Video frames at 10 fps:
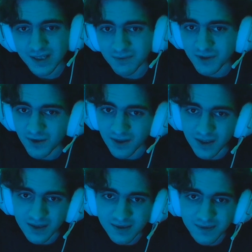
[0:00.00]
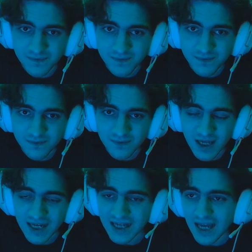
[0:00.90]
asleep during things.
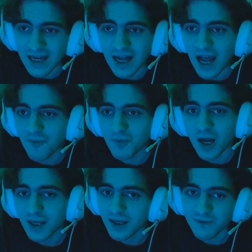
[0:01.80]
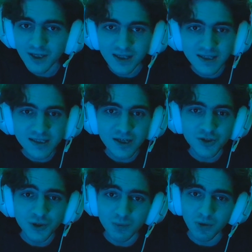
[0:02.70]
And again, I'm not giving this a
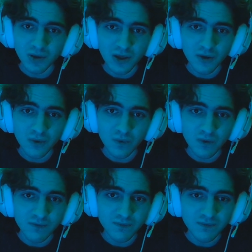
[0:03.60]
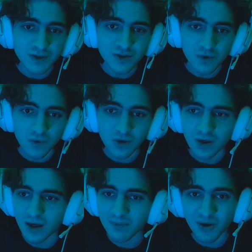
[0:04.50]
super low
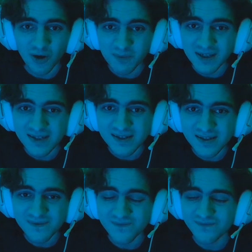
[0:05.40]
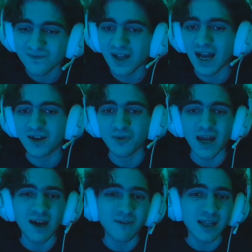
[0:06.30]
score on purpose. I don't
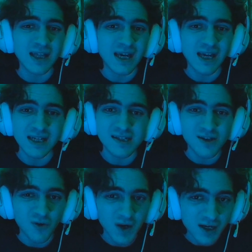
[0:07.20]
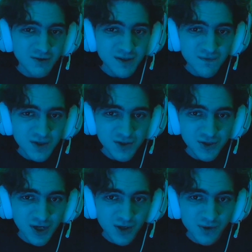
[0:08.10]
have anything against the creators of this
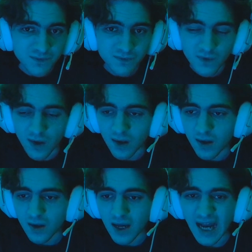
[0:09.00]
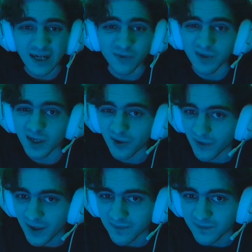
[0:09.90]
show. I don't know
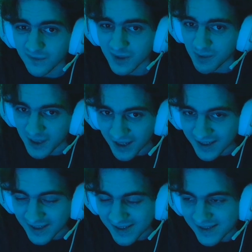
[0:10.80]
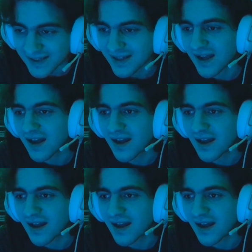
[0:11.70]
them, to be honest.